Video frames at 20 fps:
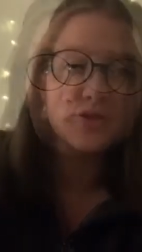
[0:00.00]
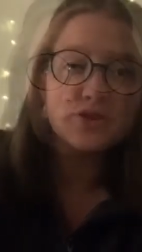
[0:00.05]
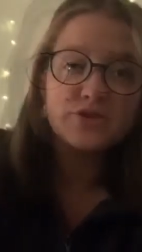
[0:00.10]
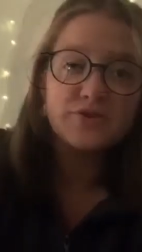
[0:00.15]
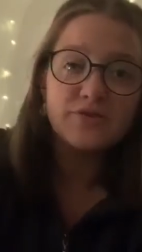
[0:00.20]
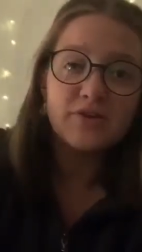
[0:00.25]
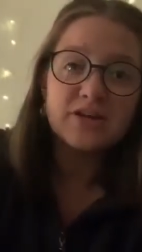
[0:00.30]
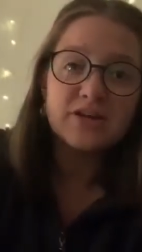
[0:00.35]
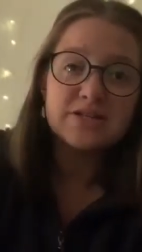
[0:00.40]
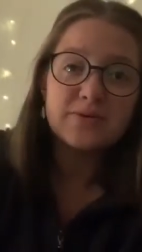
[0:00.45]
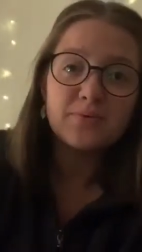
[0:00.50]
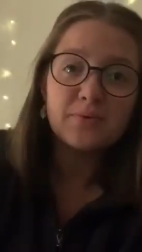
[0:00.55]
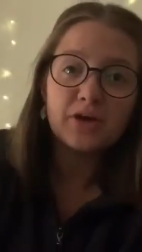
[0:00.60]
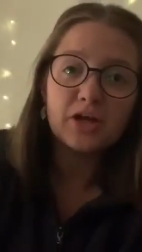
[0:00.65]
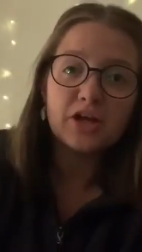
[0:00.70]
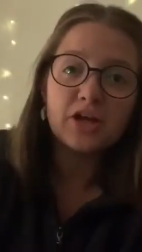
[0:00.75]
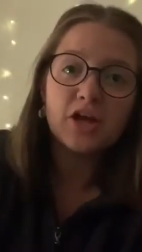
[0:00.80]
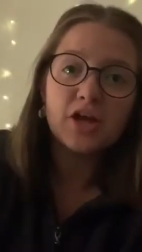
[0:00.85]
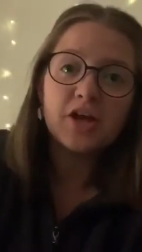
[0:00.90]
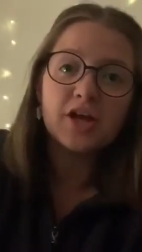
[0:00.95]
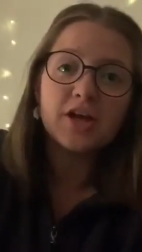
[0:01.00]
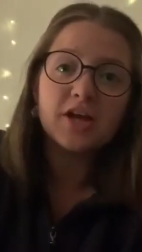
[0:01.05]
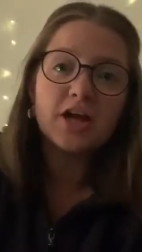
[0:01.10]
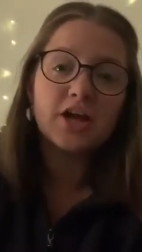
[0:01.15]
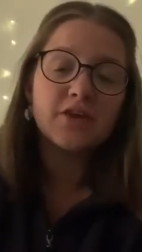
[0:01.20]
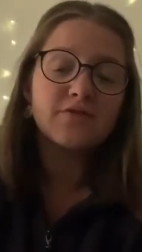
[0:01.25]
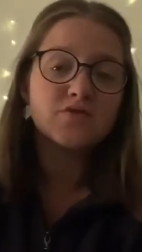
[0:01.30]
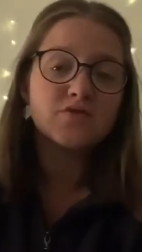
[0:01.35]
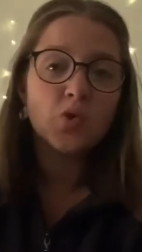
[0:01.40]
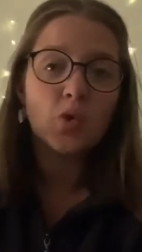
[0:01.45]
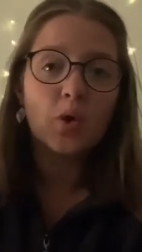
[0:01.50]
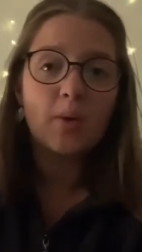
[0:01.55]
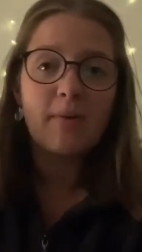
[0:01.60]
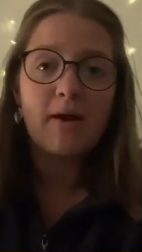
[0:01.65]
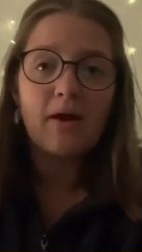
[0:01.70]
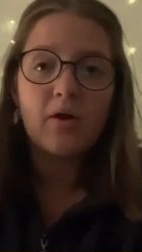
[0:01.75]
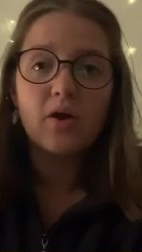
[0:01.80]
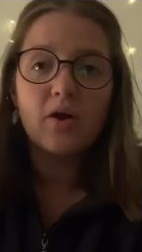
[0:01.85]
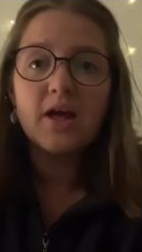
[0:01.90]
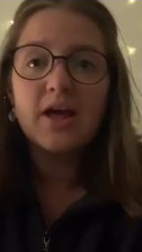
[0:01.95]
So firstly, we're going to kind of talk
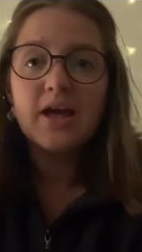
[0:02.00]
about